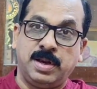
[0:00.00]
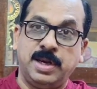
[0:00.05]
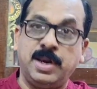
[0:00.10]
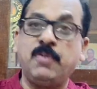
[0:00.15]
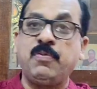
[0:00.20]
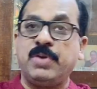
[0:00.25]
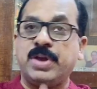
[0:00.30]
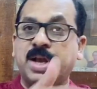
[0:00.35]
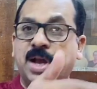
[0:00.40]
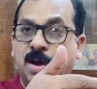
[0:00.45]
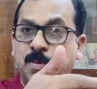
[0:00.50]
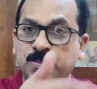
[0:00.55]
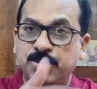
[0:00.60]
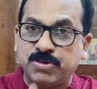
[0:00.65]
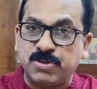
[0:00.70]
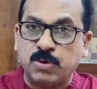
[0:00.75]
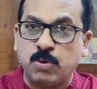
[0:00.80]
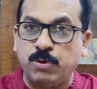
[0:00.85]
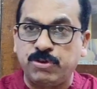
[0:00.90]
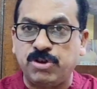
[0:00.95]
Now, Now
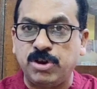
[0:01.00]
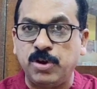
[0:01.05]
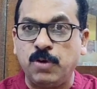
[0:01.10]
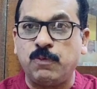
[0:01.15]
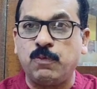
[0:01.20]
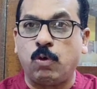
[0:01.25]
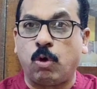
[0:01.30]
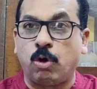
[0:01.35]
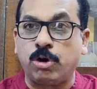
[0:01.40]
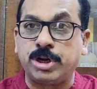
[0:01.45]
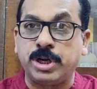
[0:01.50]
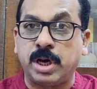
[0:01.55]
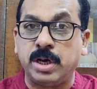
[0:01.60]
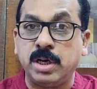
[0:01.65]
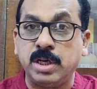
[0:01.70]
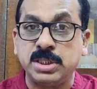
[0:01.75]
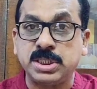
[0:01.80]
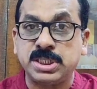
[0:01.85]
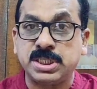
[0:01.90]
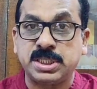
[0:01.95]
comes the question of what
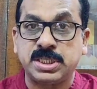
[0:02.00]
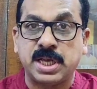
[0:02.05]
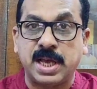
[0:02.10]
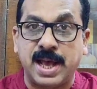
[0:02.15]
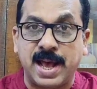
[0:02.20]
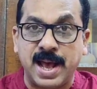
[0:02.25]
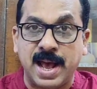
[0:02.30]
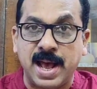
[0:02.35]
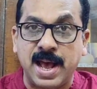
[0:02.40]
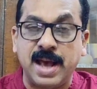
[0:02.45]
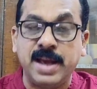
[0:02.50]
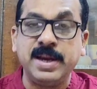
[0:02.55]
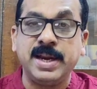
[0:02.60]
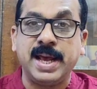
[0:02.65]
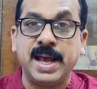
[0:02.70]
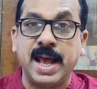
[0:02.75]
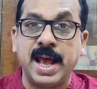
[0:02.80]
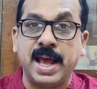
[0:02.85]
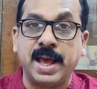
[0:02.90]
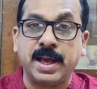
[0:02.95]
is an
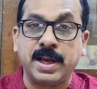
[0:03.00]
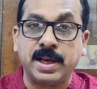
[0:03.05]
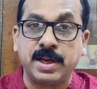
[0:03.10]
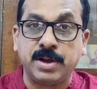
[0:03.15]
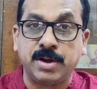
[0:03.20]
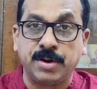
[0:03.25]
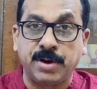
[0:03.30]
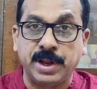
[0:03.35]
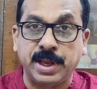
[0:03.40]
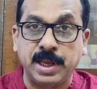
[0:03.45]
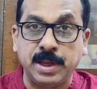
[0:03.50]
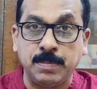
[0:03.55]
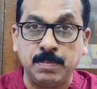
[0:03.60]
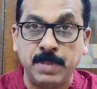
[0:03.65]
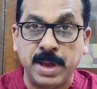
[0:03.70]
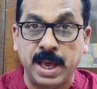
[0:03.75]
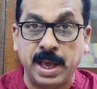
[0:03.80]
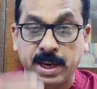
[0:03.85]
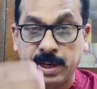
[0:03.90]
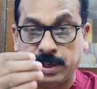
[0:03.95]

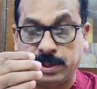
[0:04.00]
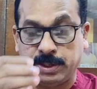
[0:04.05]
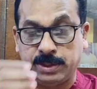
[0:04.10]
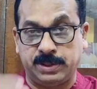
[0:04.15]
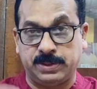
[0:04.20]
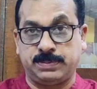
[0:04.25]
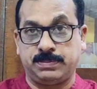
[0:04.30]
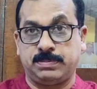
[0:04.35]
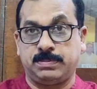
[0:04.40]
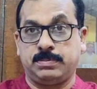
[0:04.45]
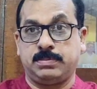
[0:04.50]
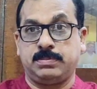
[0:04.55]
agreement.